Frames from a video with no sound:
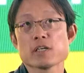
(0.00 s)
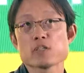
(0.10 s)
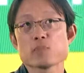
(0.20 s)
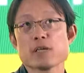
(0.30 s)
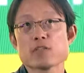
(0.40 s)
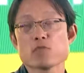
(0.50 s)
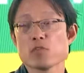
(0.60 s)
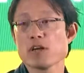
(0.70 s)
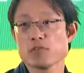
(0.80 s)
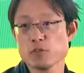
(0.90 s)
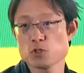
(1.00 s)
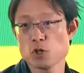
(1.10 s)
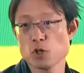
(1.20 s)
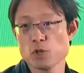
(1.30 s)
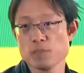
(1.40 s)
in this space 4 or 5 years
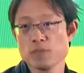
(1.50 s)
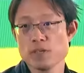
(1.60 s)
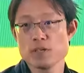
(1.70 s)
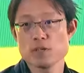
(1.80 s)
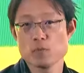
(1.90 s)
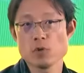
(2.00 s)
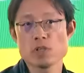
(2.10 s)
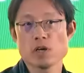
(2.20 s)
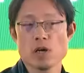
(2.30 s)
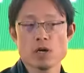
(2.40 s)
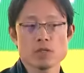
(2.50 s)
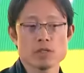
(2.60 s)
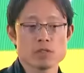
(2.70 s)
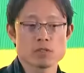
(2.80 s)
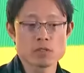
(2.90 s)
ago, with the
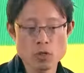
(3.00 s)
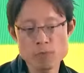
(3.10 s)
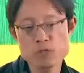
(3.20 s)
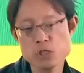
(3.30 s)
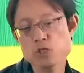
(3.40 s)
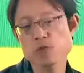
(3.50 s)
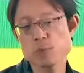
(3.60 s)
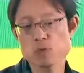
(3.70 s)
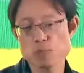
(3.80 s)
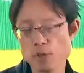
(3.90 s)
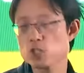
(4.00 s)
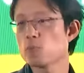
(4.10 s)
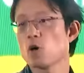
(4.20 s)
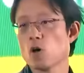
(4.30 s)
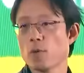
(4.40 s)
conversation frames were much
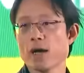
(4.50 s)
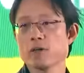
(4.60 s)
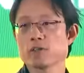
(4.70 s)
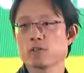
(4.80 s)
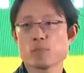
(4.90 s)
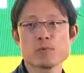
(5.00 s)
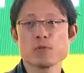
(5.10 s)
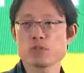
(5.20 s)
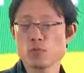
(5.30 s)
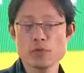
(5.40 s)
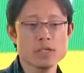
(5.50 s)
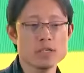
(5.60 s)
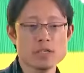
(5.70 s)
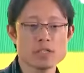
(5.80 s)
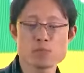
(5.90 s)
more around crypto isn't
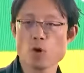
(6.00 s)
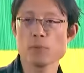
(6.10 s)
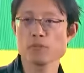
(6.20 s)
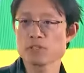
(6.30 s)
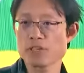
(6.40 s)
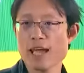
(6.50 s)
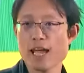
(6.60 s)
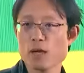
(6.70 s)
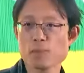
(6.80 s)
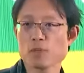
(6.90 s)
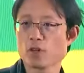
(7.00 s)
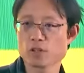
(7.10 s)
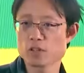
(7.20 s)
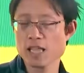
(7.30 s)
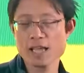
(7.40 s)
real, it's probably a scam, we don't
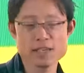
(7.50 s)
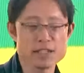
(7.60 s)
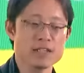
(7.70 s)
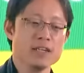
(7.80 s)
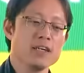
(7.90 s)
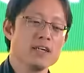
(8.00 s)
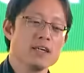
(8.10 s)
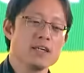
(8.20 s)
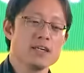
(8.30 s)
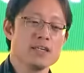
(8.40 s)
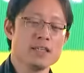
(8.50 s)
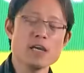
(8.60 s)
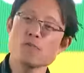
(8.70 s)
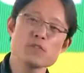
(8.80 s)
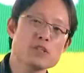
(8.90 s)
understand it.
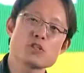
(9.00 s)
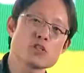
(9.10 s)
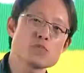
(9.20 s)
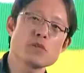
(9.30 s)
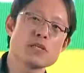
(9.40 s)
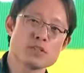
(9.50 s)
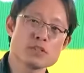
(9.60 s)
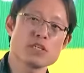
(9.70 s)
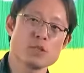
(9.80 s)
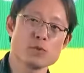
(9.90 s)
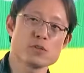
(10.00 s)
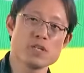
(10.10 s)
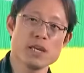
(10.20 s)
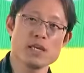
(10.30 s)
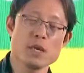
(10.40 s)
That conversation doesn't really exist anymore
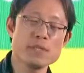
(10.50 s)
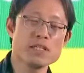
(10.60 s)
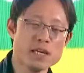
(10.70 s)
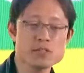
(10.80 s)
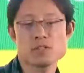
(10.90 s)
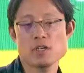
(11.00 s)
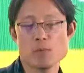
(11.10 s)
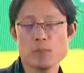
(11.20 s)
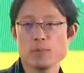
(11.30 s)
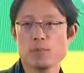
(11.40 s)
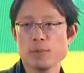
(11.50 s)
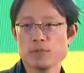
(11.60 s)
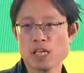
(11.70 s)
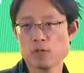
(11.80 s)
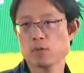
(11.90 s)
today. I mean, yes, there are people maybe
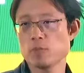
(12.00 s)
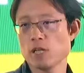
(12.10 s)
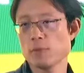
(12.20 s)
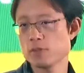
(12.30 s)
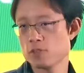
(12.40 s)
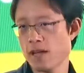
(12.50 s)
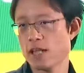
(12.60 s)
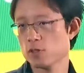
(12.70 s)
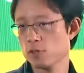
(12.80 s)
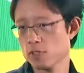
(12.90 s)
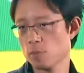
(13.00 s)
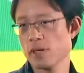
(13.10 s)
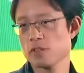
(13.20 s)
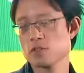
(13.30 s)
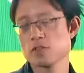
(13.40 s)
skeptical about its value in some
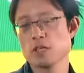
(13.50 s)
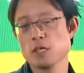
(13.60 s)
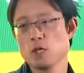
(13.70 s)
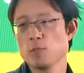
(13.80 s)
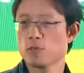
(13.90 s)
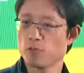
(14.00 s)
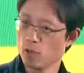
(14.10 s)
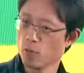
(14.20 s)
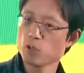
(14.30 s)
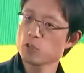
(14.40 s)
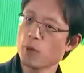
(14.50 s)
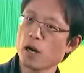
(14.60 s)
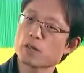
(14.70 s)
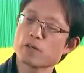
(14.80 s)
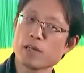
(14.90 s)
cases, but for the most
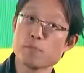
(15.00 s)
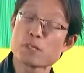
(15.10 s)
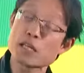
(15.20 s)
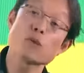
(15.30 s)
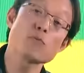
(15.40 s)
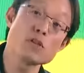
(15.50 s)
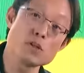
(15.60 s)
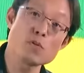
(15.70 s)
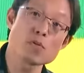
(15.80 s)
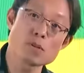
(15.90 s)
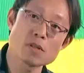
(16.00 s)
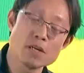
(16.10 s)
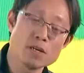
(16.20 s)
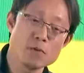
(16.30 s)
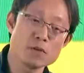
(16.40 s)
part, and particularly with the youth,
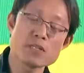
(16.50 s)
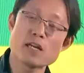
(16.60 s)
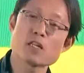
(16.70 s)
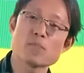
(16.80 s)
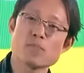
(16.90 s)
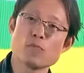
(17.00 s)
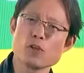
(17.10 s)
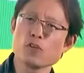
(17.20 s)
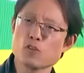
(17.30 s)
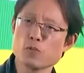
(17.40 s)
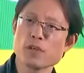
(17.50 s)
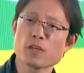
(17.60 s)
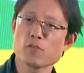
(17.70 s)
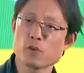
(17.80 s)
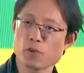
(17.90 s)
when you tell them, what are you
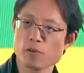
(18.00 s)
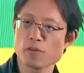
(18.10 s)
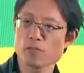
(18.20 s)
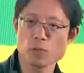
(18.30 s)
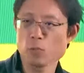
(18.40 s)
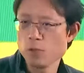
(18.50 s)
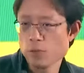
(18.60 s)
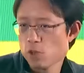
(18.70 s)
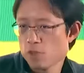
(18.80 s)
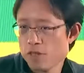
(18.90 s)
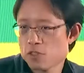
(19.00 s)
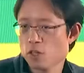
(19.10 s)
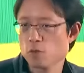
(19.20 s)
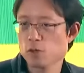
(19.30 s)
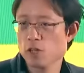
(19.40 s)
doing for your, you know, when you're
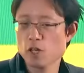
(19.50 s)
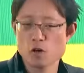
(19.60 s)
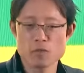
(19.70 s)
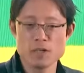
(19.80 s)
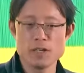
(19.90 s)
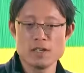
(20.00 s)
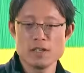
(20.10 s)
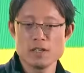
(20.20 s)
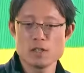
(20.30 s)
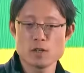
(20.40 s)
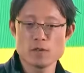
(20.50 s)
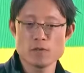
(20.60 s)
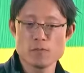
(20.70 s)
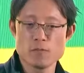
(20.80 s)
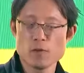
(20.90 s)
investing, what are you thinking of? The
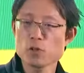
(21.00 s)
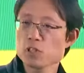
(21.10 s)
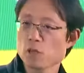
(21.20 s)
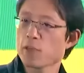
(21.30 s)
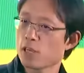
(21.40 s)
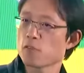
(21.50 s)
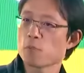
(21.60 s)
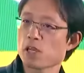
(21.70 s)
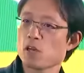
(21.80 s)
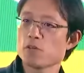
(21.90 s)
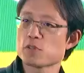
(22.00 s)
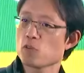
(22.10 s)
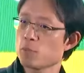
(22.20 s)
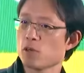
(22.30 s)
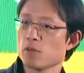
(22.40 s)
first thing many of them think of is
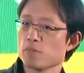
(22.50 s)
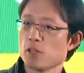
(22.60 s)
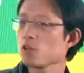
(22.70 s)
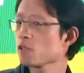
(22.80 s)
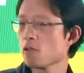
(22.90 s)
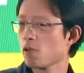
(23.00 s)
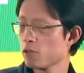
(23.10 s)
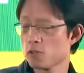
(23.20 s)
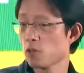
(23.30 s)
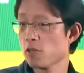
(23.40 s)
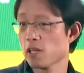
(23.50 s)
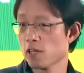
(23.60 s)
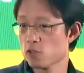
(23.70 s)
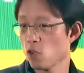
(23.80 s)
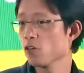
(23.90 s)
crypto. They're not certainly
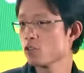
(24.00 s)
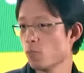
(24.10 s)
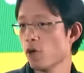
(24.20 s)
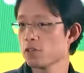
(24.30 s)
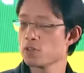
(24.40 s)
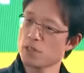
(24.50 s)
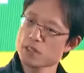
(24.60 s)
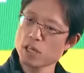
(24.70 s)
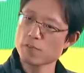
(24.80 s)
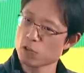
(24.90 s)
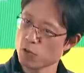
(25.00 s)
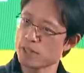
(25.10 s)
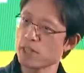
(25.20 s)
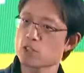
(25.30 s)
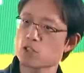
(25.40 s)
thinking stocks or bonds. So that's kind of a
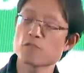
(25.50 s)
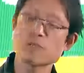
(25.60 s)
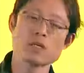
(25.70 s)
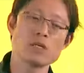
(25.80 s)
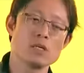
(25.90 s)
trend that's shifted.